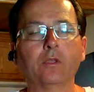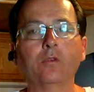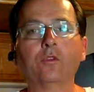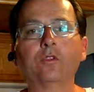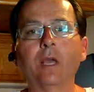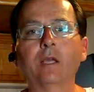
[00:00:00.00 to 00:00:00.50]

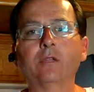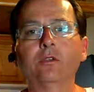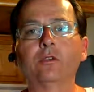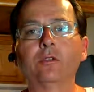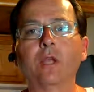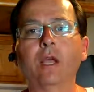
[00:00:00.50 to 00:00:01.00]
set in
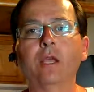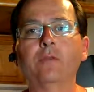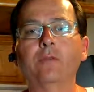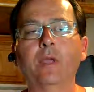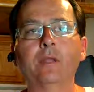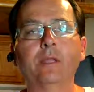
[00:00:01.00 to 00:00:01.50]
your life,
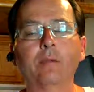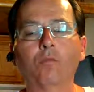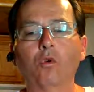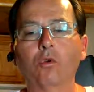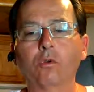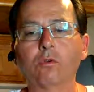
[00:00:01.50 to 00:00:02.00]
and that
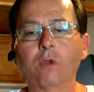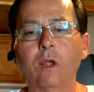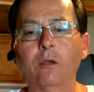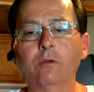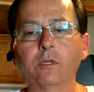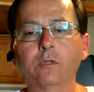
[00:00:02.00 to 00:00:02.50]
moral
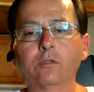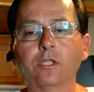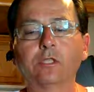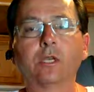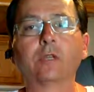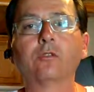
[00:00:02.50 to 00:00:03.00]
ground is
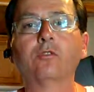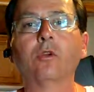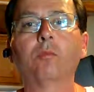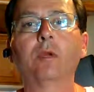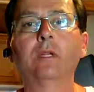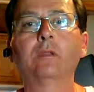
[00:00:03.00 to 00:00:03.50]
just because
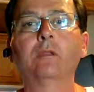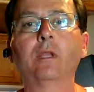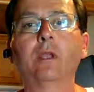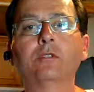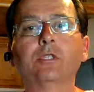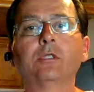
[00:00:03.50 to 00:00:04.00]
nobody's
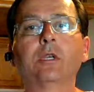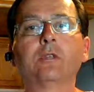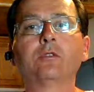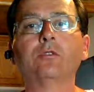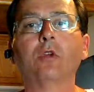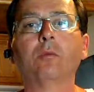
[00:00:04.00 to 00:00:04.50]
there, just
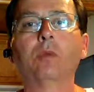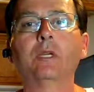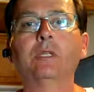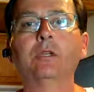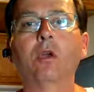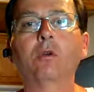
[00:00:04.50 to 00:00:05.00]
because nobody
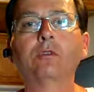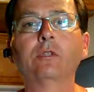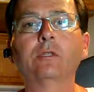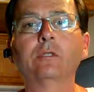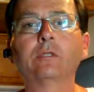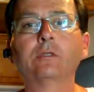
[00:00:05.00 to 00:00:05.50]
knows
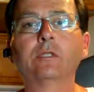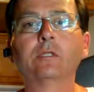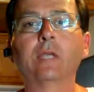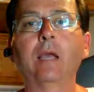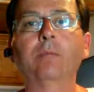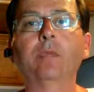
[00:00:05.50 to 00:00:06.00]
it, does
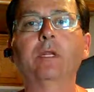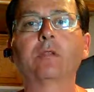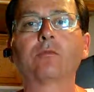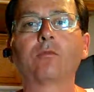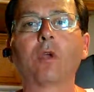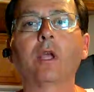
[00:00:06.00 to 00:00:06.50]
that mean
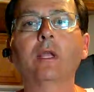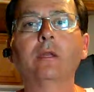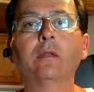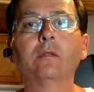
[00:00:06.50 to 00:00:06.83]
it's right?